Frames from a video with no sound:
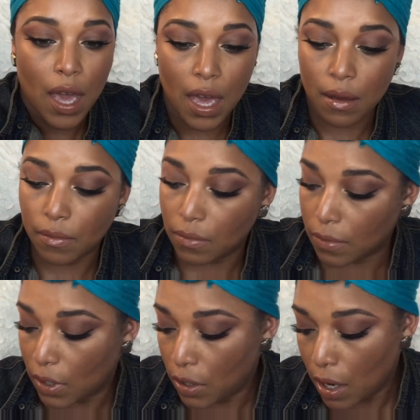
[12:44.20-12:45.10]
It,
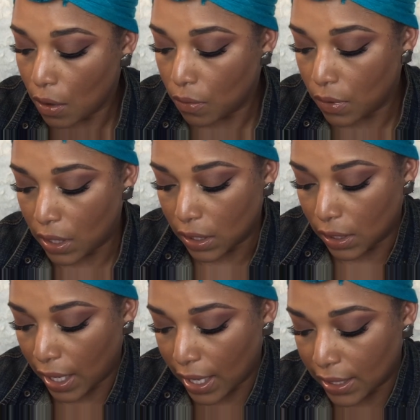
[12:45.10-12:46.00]
you know,
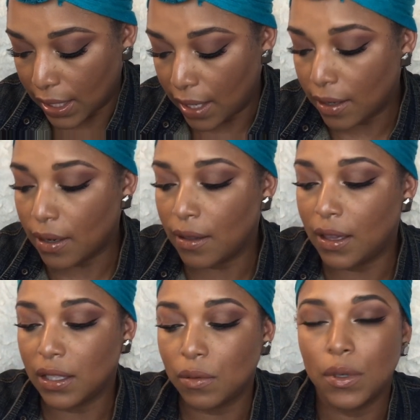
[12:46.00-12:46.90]
this, like I said,
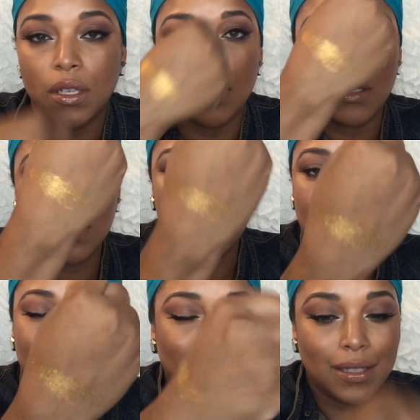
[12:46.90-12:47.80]
this one,
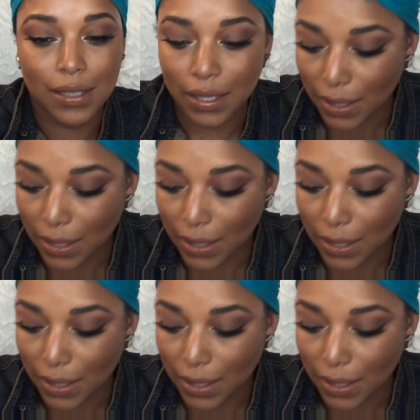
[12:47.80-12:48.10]
it's the